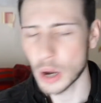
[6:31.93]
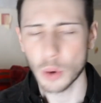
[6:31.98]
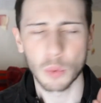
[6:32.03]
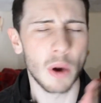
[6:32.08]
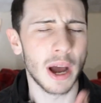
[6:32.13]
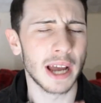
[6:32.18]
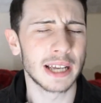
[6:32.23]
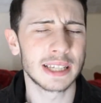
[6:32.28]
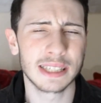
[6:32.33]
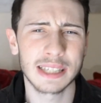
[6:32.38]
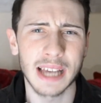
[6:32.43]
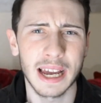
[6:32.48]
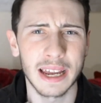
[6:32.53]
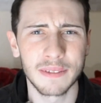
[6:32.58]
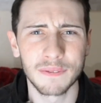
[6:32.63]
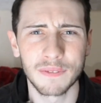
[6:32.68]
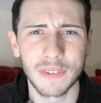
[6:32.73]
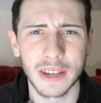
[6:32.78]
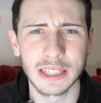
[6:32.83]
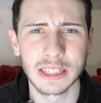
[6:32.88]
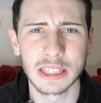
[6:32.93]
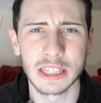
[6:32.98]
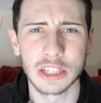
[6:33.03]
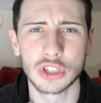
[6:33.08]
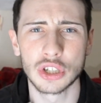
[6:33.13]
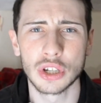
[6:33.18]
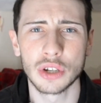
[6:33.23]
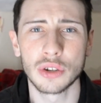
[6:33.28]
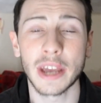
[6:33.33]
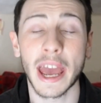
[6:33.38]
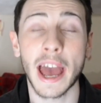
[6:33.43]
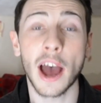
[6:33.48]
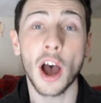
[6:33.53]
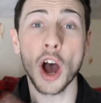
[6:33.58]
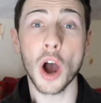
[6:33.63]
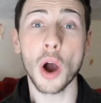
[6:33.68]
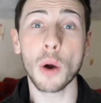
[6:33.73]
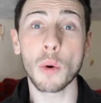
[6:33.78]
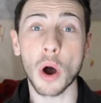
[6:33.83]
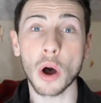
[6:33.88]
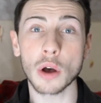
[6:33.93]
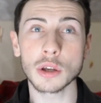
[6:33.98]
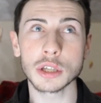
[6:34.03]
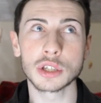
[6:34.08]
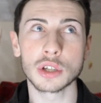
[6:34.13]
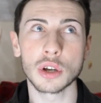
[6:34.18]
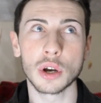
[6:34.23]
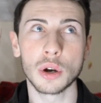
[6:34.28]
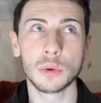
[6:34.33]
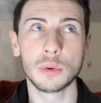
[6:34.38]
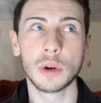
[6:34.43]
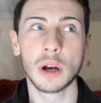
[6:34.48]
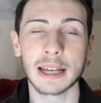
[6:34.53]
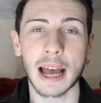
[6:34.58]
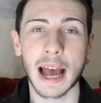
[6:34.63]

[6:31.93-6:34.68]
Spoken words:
What exciting things did you get? Oh, also,